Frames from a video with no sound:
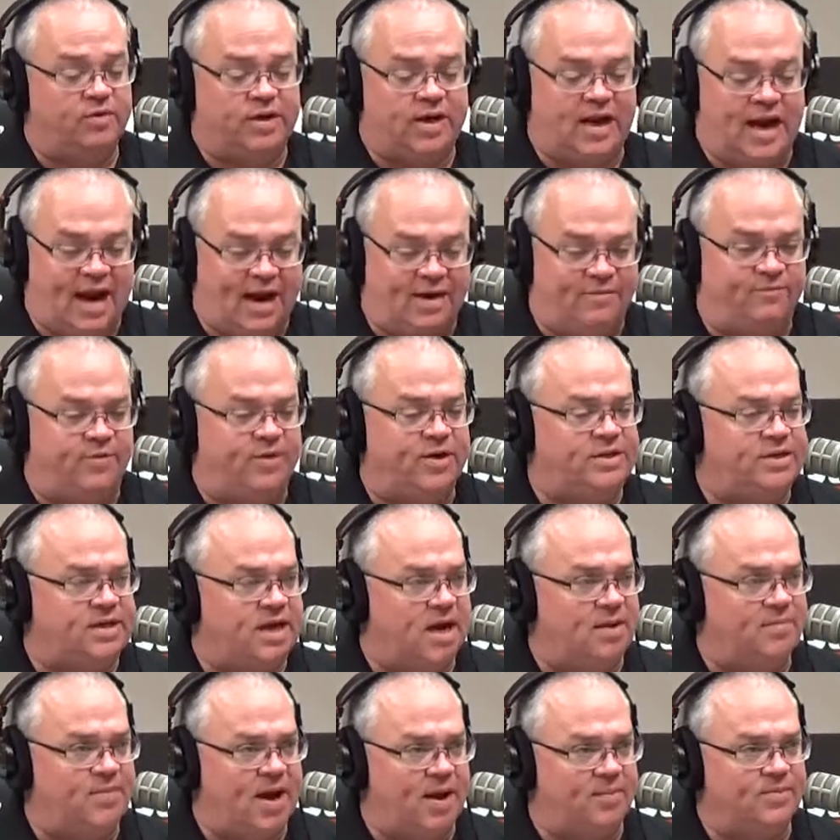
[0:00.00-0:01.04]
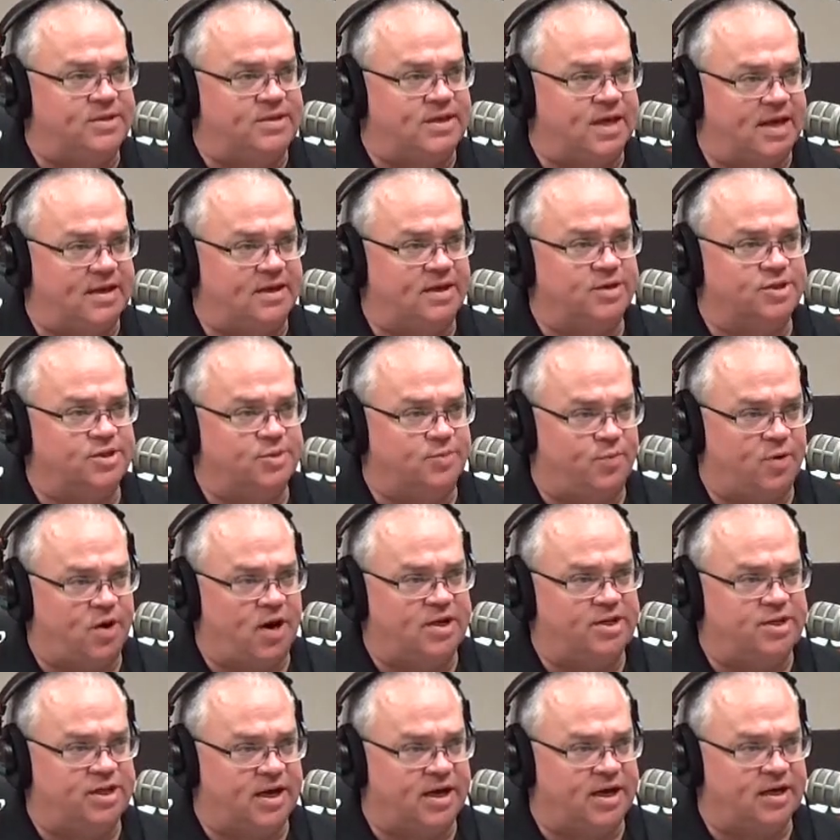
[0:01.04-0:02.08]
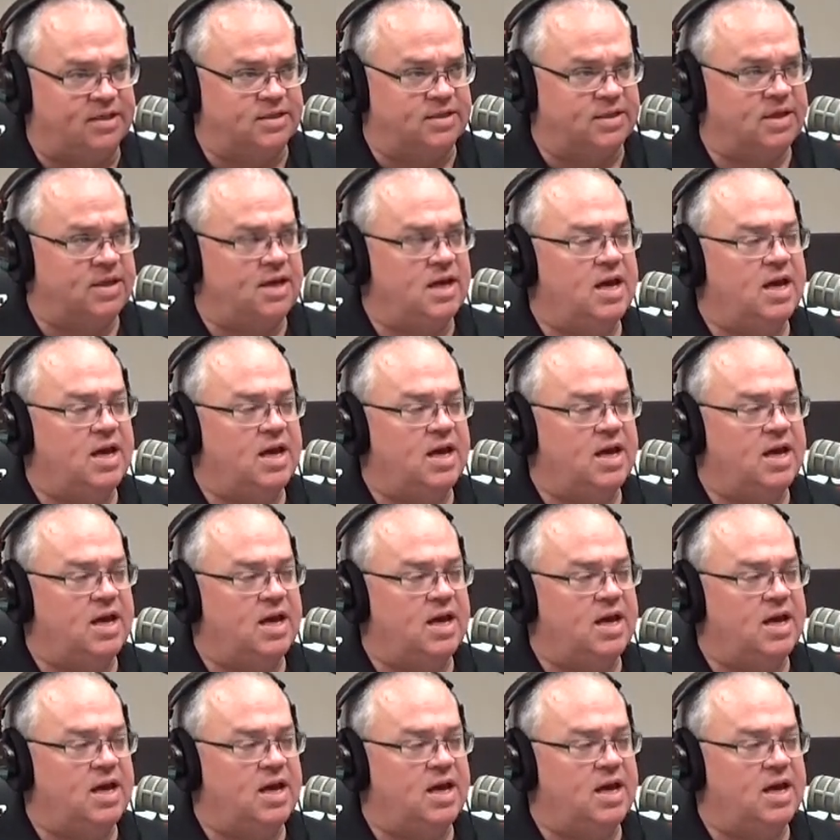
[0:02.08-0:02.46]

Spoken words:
And every time Habitat does a project,